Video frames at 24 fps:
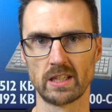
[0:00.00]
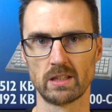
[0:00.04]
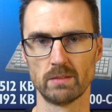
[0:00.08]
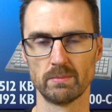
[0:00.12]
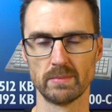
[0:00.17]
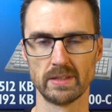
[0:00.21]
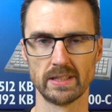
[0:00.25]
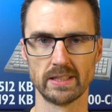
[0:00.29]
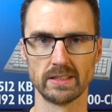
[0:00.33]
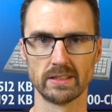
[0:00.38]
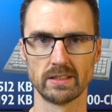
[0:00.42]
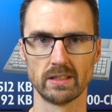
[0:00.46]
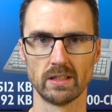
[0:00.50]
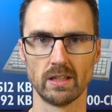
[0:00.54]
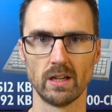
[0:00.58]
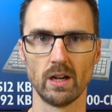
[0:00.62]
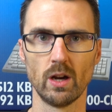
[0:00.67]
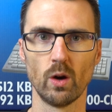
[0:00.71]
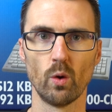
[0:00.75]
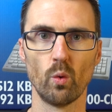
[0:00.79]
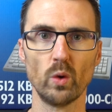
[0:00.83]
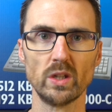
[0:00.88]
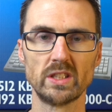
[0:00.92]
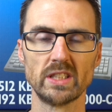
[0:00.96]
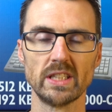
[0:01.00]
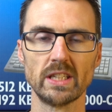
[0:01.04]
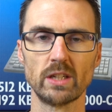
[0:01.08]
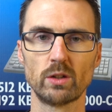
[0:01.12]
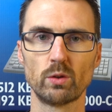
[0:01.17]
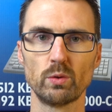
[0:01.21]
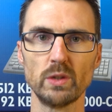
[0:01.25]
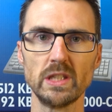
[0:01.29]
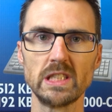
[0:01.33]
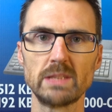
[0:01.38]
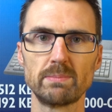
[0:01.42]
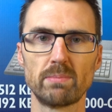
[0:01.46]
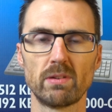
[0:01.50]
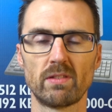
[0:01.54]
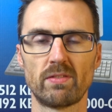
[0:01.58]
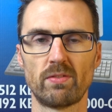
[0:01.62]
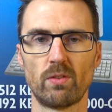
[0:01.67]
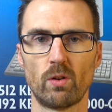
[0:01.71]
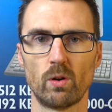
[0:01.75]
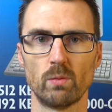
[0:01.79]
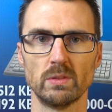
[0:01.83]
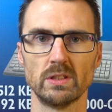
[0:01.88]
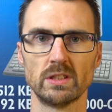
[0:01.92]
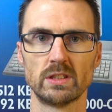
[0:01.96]
command, which increased
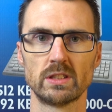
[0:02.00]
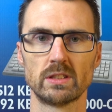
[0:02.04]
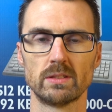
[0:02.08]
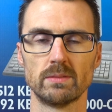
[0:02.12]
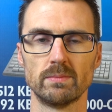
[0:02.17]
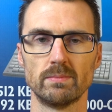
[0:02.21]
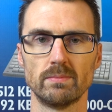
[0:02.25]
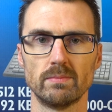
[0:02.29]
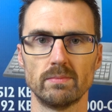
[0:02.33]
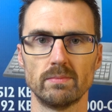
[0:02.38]
performance.